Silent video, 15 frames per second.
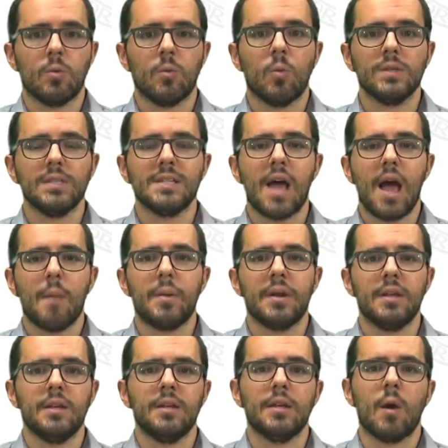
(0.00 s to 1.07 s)
What is
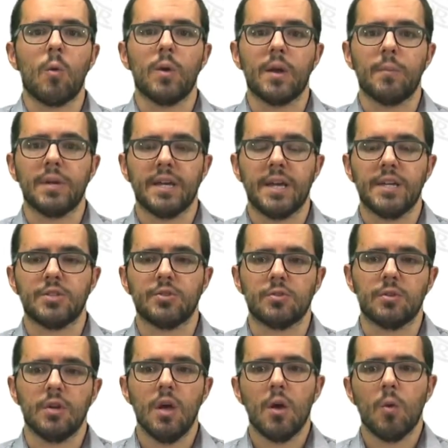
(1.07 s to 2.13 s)
happening in our application?